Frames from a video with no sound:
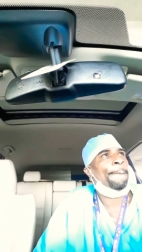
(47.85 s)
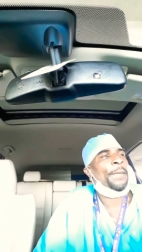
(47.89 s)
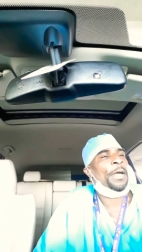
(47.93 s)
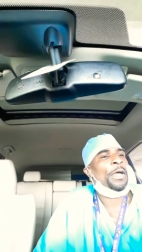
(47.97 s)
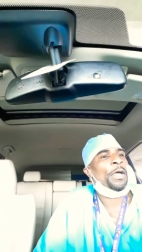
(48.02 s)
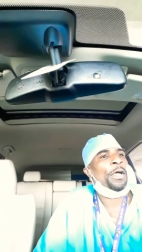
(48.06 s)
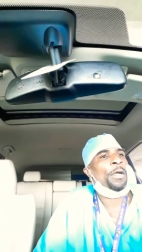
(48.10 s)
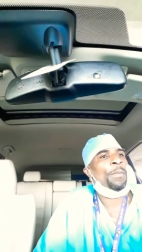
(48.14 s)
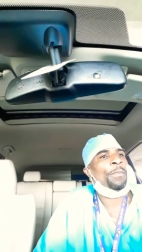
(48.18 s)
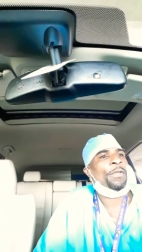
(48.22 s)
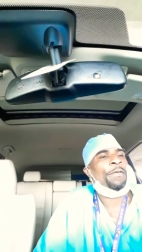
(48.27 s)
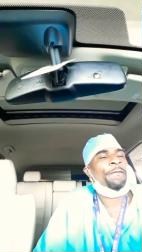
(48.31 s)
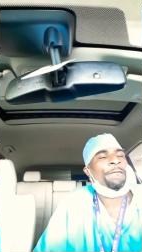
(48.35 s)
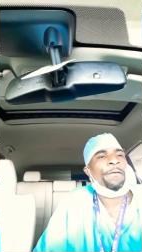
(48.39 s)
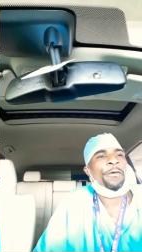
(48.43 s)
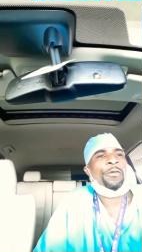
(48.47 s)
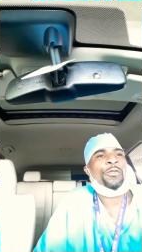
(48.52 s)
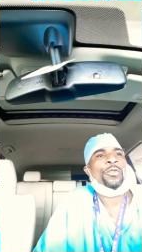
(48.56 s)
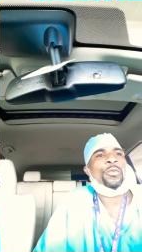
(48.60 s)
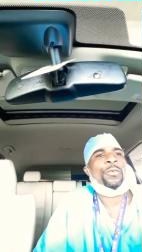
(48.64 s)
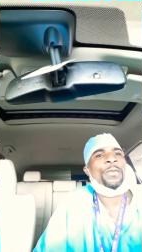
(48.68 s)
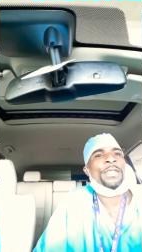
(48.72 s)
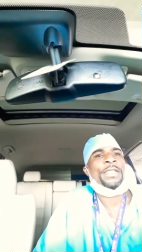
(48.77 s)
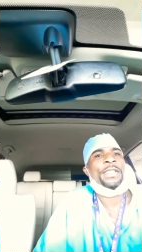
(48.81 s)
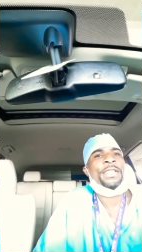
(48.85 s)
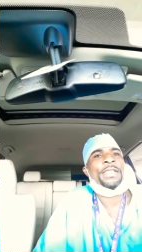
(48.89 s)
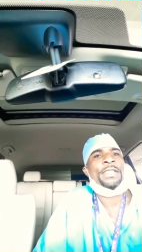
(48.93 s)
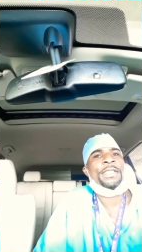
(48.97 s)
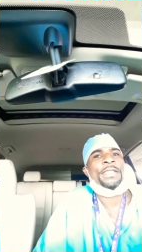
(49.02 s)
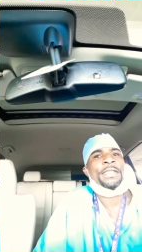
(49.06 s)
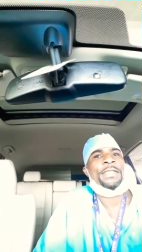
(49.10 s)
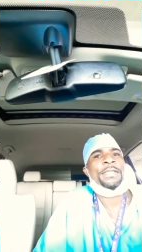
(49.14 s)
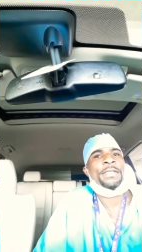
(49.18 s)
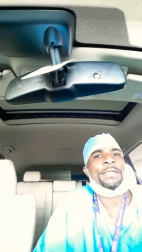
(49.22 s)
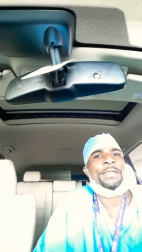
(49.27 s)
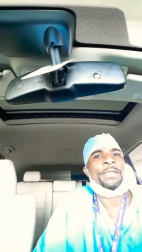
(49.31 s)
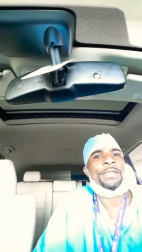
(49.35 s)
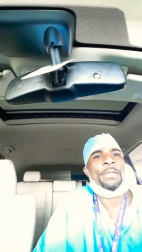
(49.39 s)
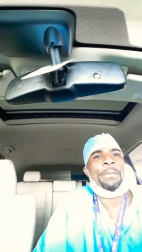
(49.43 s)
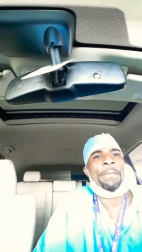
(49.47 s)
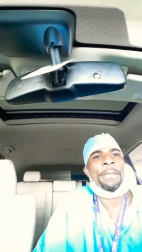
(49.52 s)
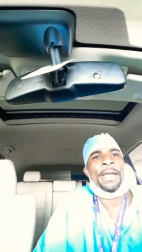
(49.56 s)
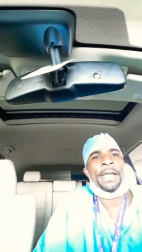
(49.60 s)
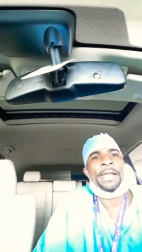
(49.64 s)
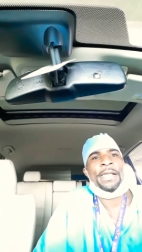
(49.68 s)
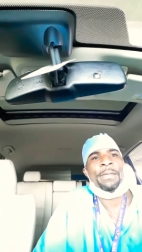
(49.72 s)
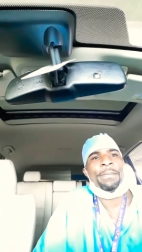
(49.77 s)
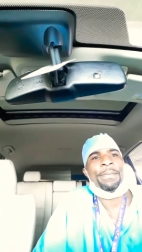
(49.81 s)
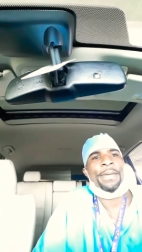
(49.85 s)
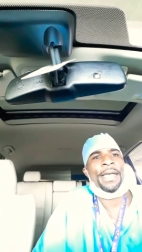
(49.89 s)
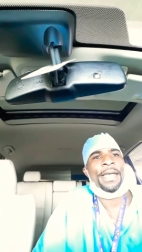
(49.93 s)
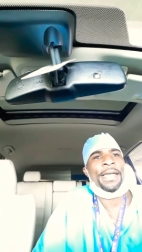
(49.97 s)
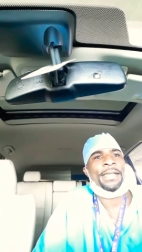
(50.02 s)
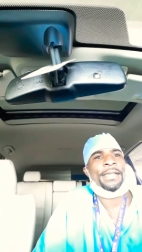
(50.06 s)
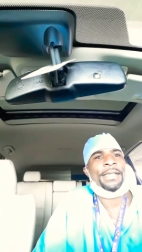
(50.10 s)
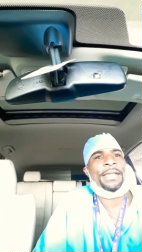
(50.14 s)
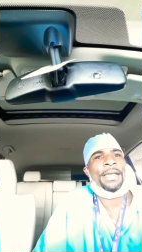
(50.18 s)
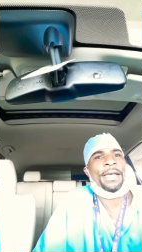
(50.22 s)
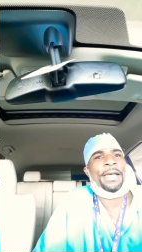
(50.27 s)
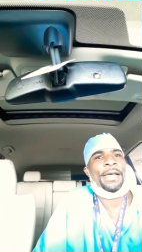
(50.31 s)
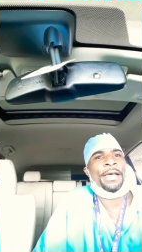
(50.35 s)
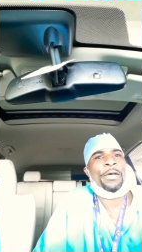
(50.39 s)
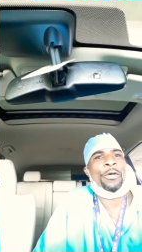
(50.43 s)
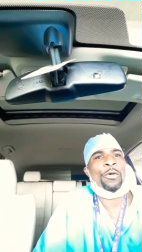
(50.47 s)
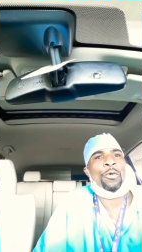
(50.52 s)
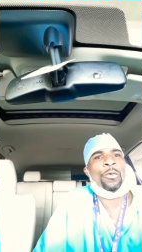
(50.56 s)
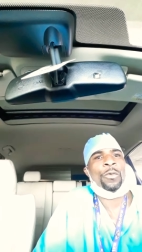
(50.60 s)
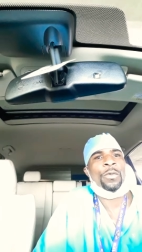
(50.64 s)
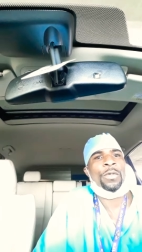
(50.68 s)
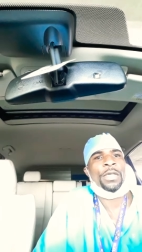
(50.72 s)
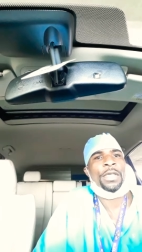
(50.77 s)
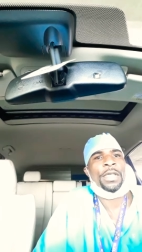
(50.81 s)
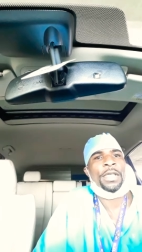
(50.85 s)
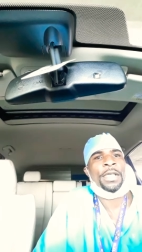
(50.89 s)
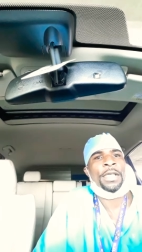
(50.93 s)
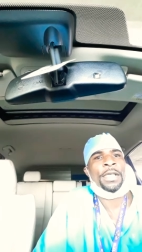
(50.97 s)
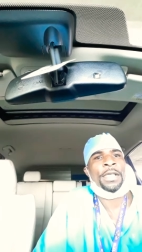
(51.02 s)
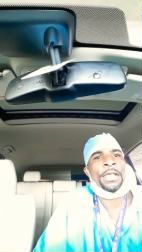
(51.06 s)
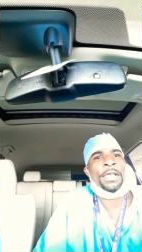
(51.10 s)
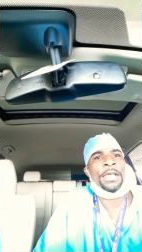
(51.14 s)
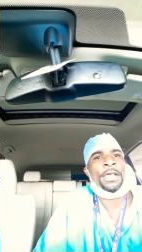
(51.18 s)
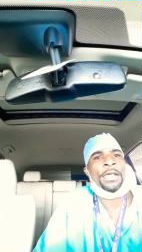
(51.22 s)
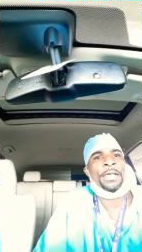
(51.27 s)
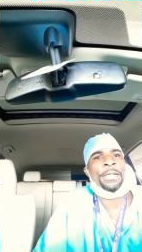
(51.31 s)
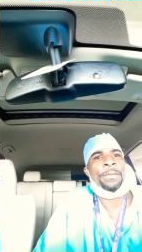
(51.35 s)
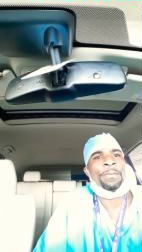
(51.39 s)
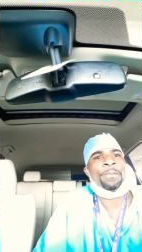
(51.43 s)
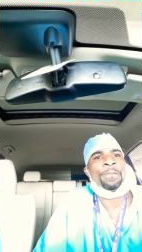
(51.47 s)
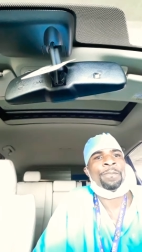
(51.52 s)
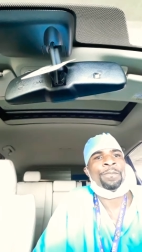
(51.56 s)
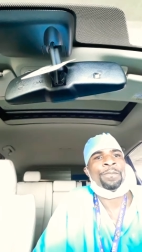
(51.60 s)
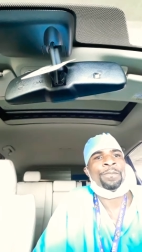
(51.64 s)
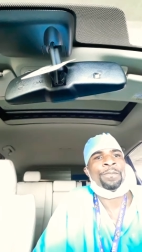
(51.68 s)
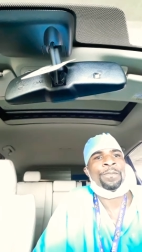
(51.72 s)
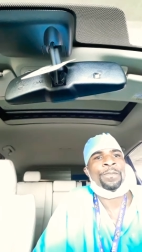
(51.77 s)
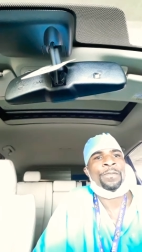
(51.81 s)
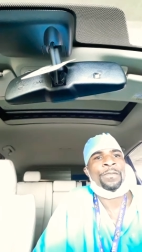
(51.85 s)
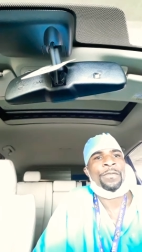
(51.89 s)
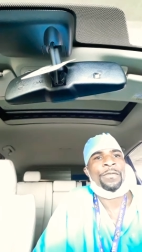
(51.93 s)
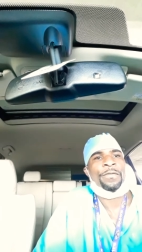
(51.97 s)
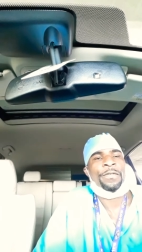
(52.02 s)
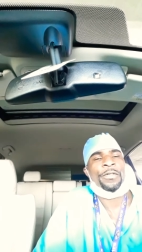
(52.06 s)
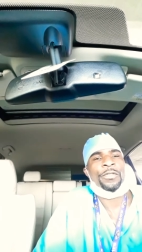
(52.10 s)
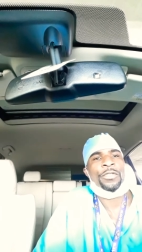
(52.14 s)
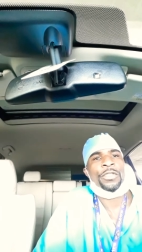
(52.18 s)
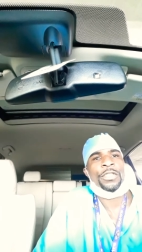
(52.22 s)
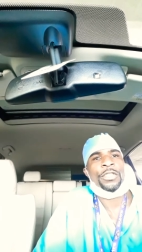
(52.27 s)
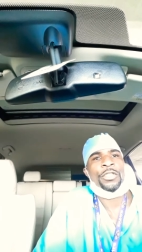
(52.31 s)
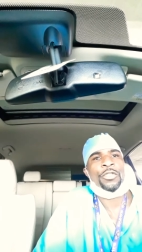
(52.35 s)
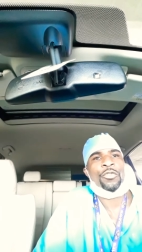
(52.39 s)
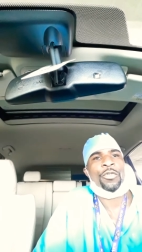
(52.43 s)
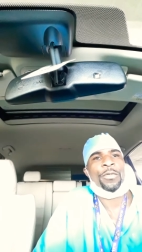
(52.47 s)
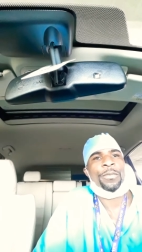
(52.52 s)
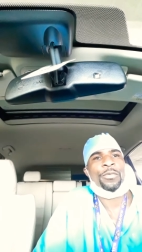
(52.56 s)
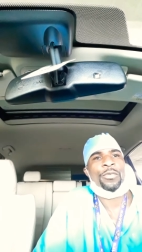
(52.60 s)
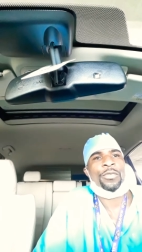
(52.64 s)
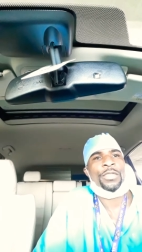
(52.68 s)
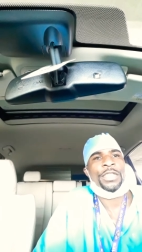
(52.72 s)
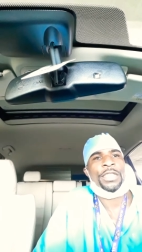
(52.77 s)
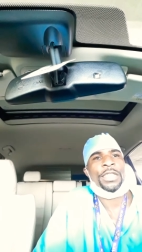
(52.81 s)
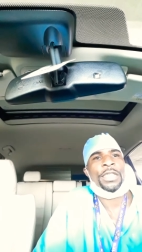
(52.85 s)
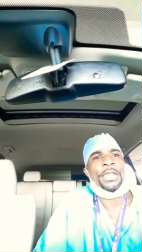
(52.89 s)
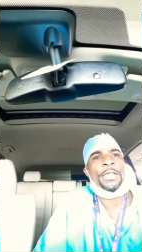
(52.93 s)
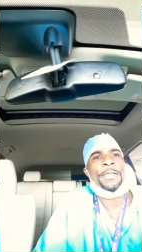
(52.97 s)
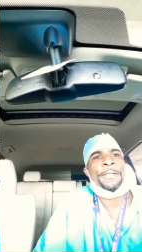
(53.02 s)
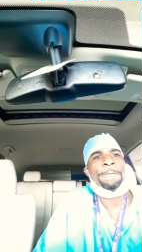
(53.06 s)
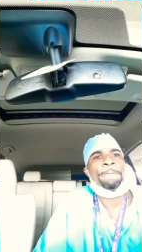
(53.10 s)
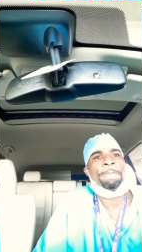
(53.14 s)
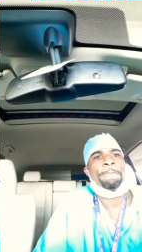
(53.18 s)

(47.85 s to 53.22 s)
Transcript: The first one is the Manny Pacquiao and versus Triple G.